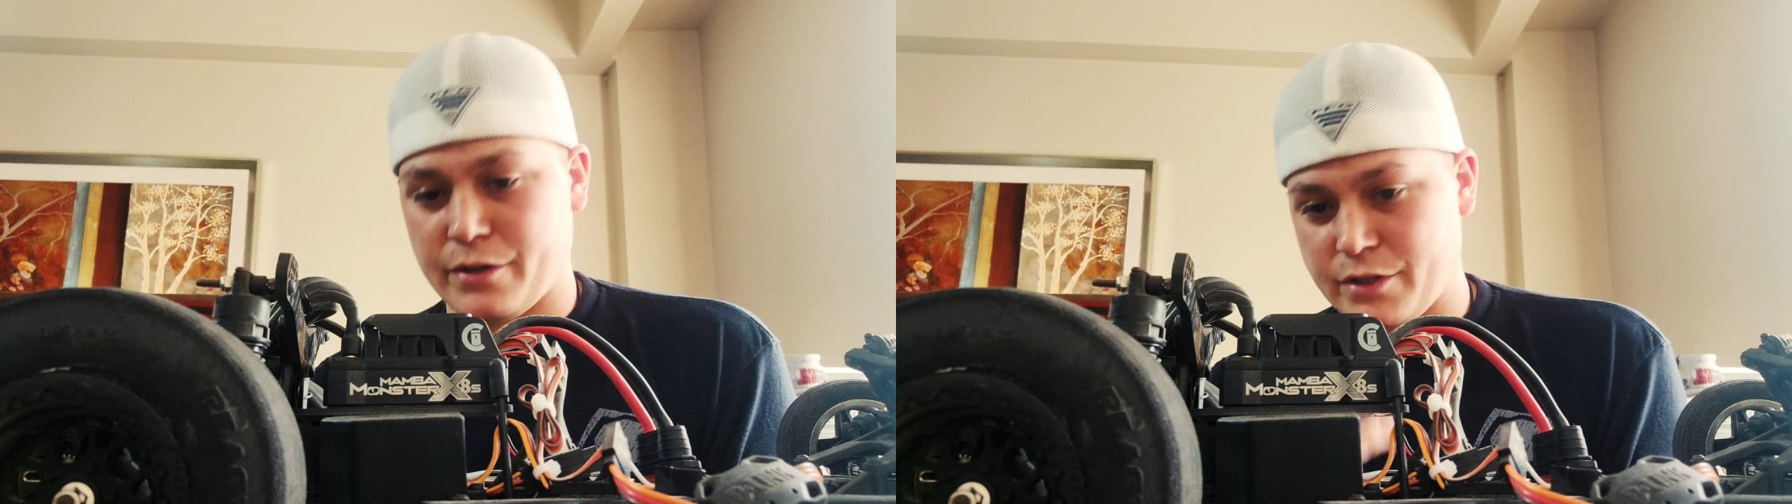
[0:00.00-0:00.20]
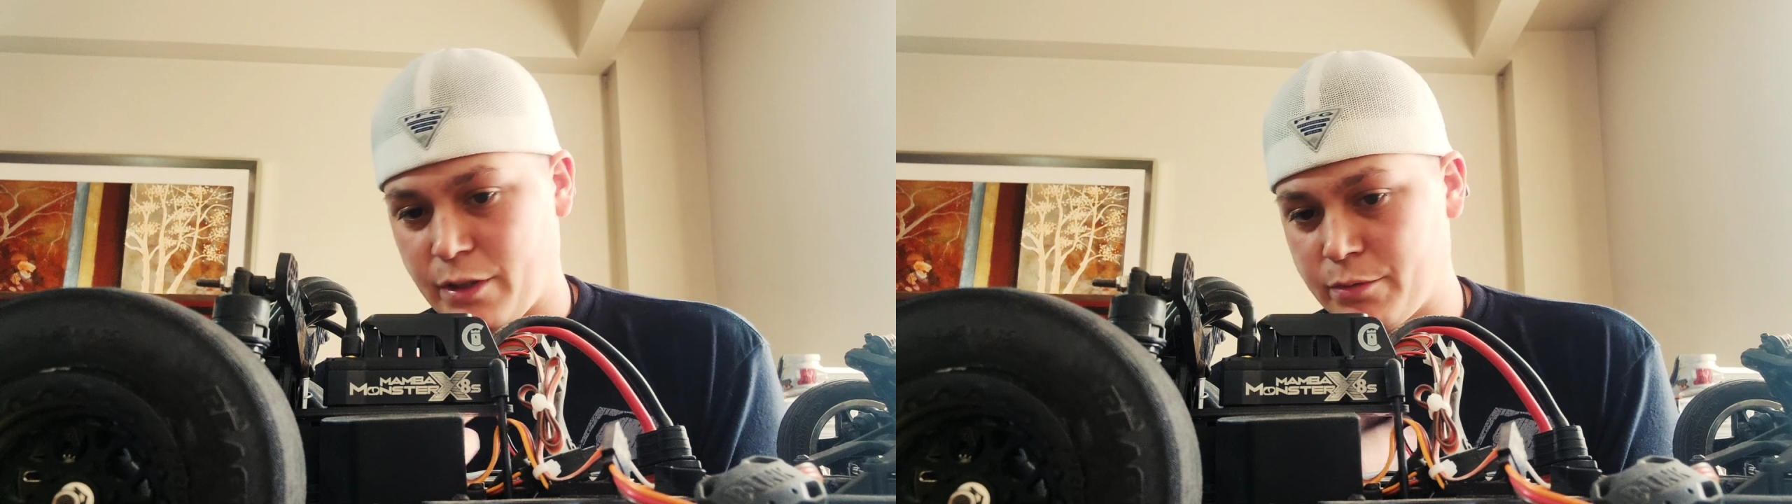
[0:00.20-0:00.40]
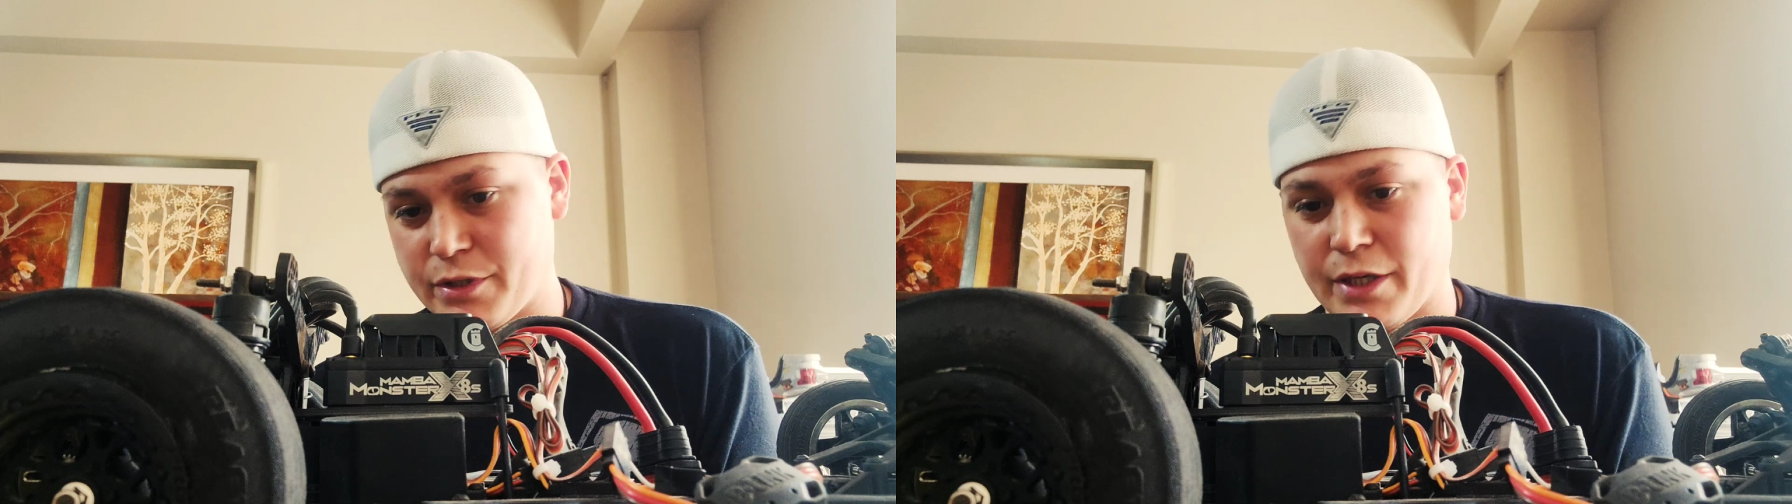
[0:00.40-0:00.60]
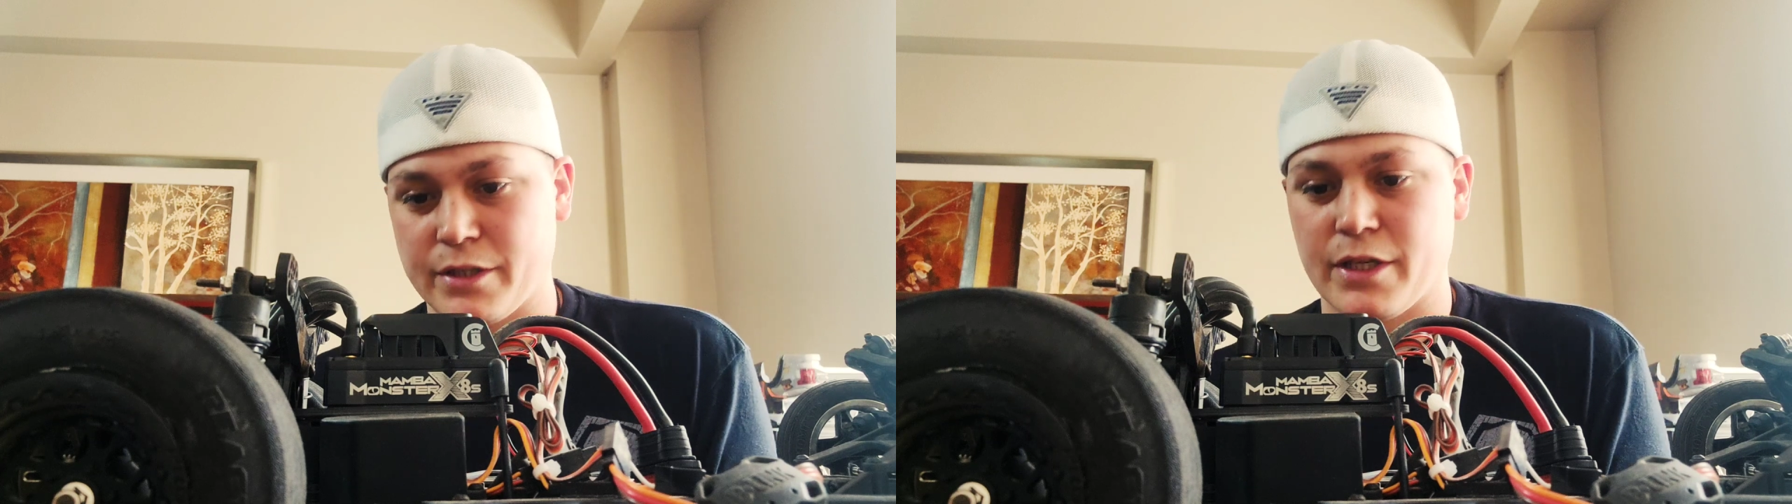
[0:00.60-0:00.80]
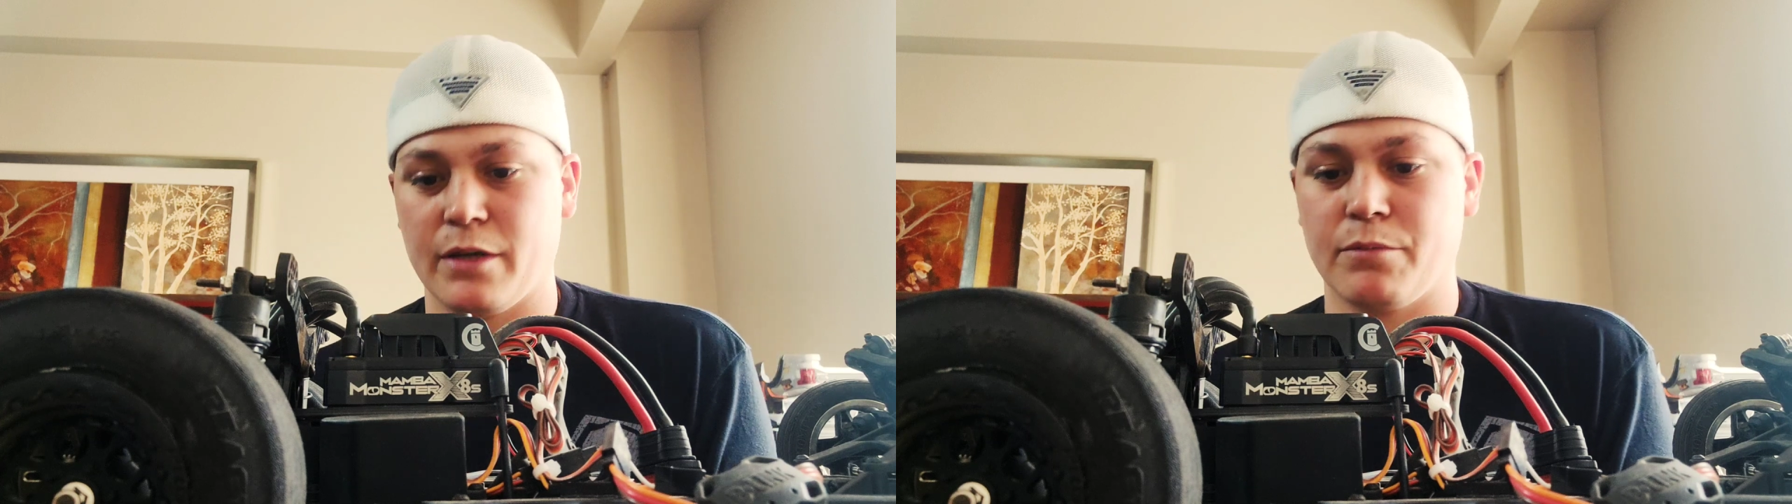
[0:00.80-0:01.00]
It's
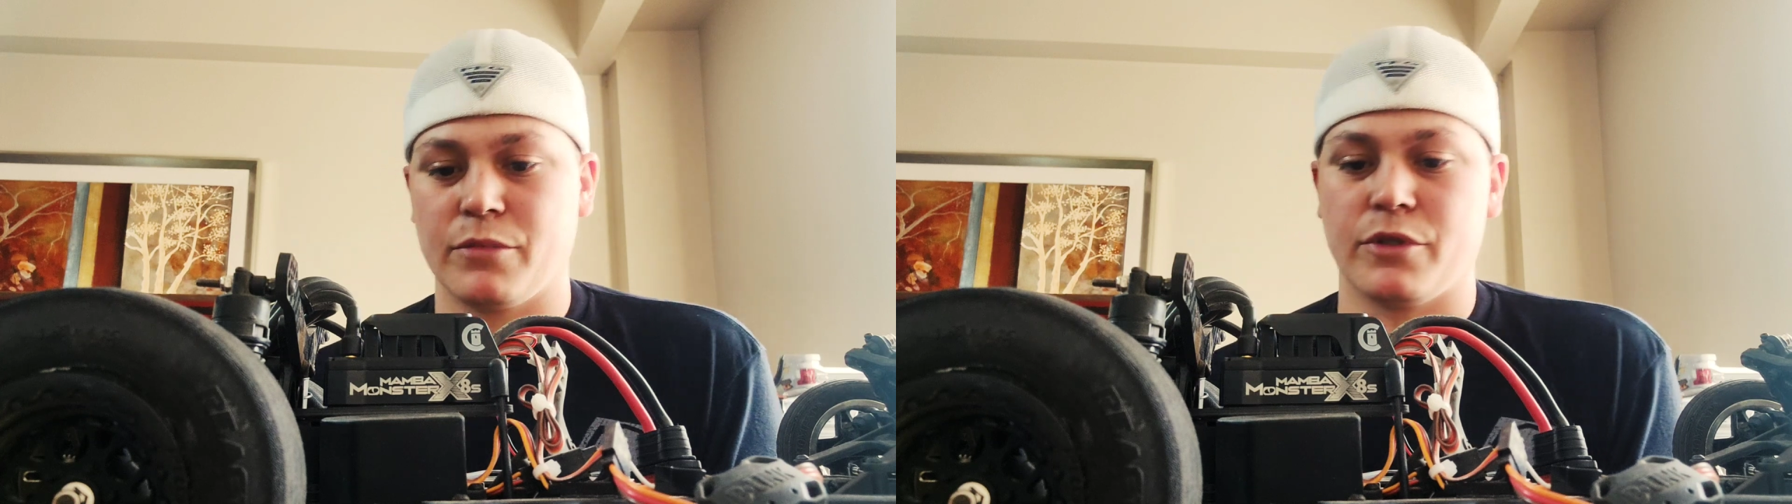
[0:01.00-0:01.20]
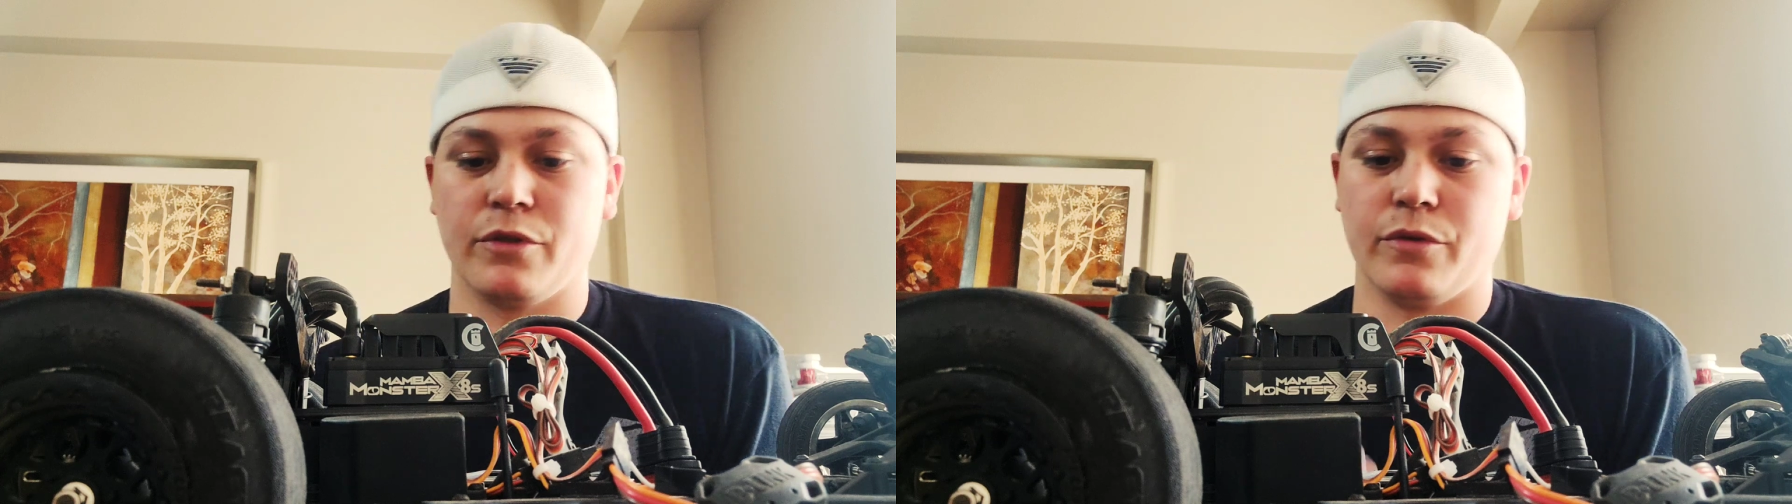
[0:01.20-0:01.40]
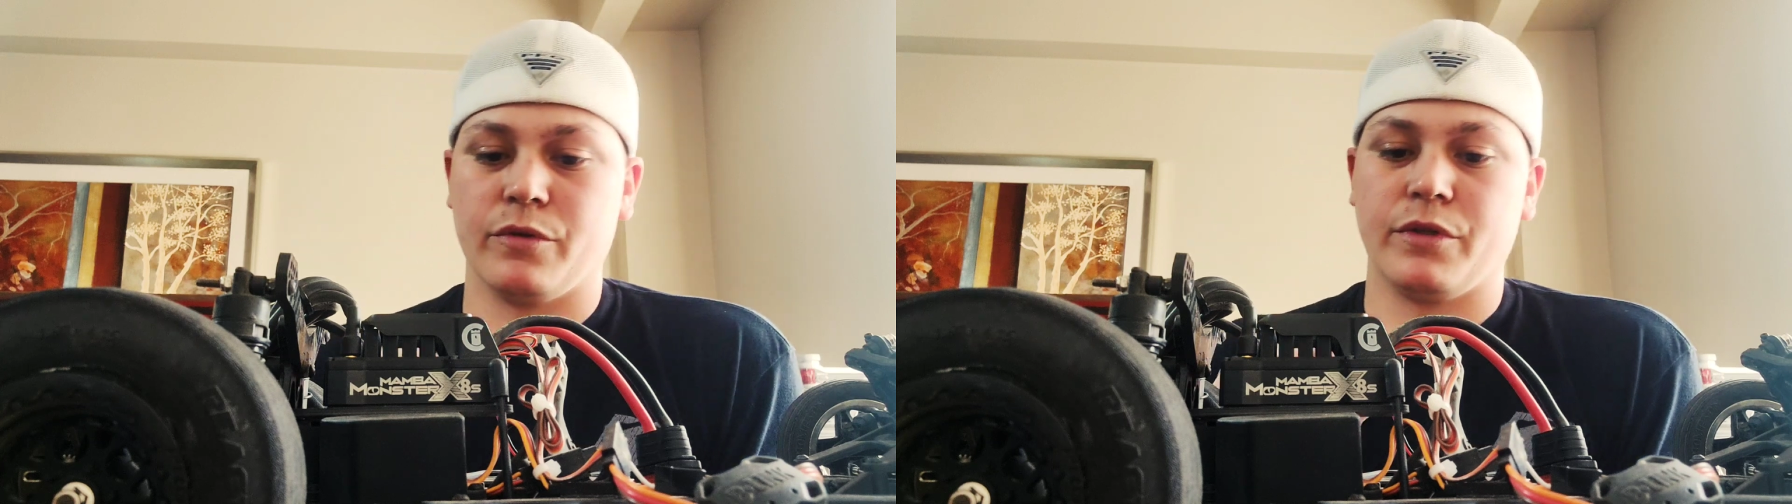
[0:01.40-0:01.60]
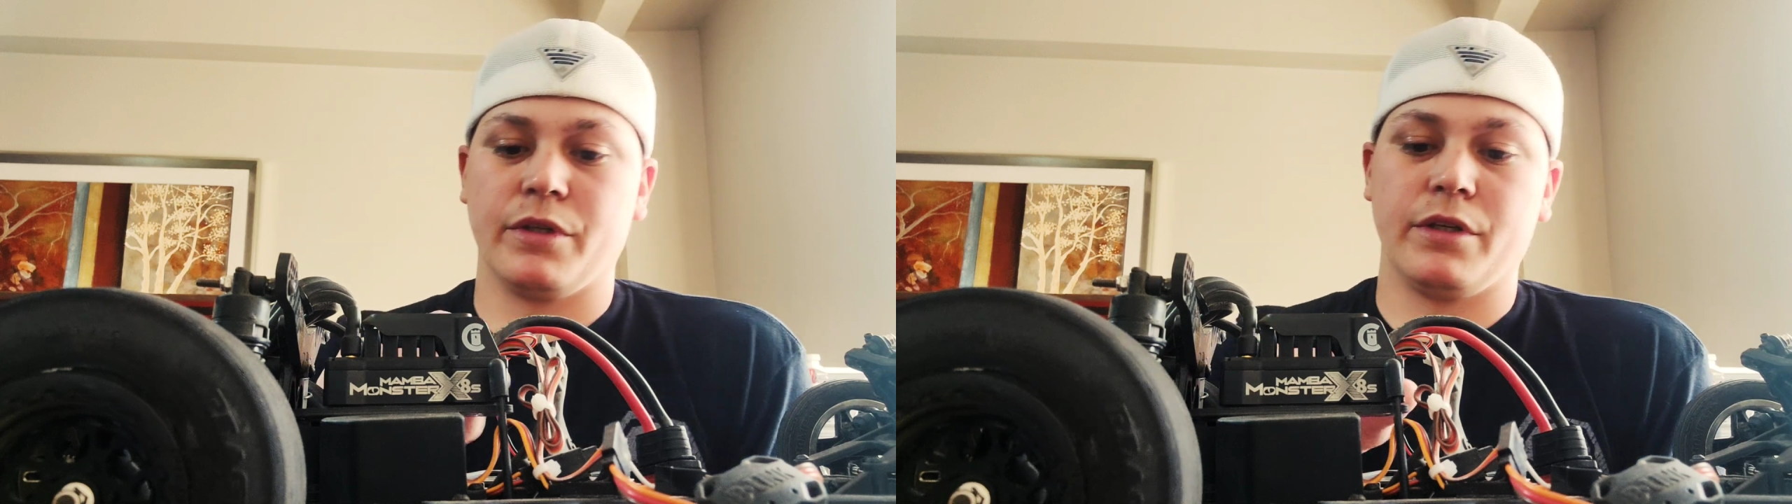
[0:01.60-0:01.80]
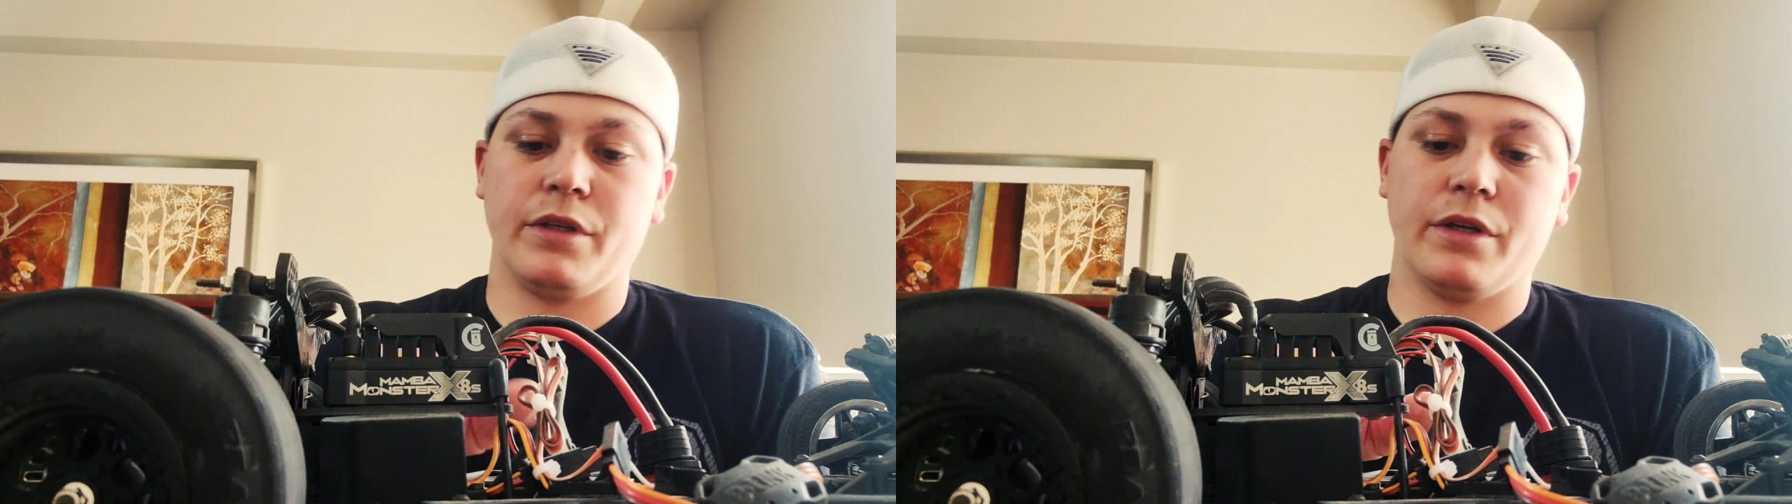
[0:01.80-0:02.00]
double-sided tape to
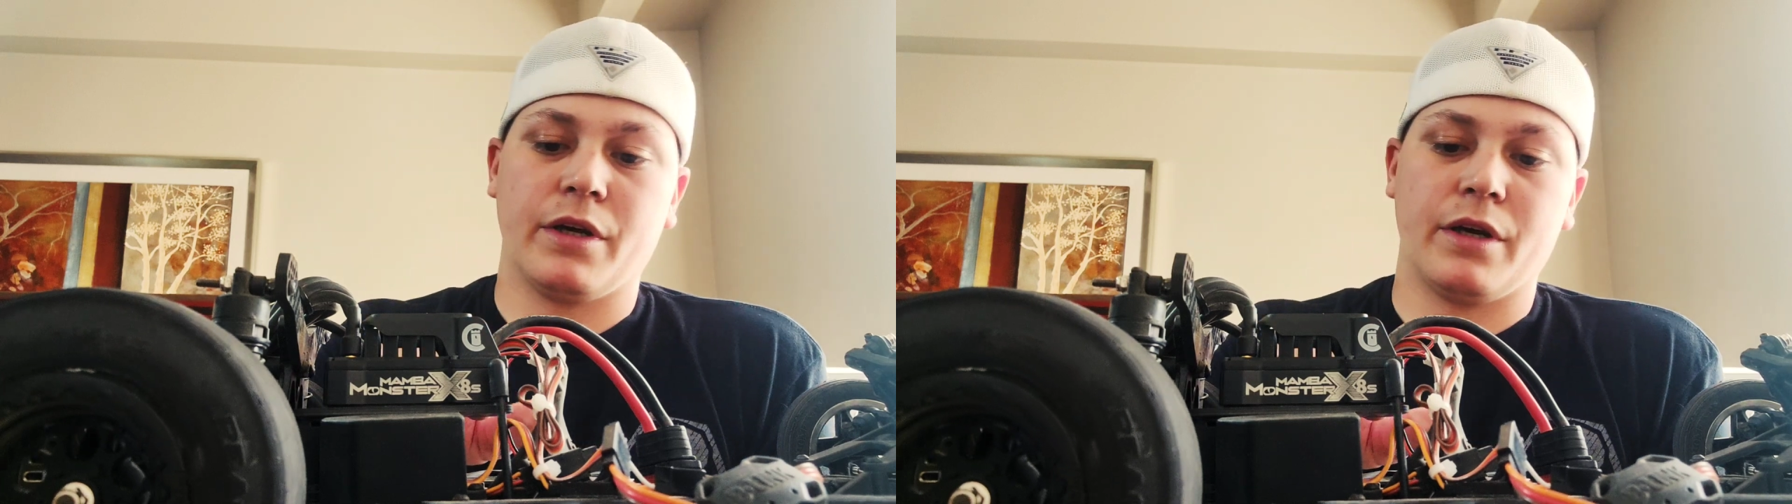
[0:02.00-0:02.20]
the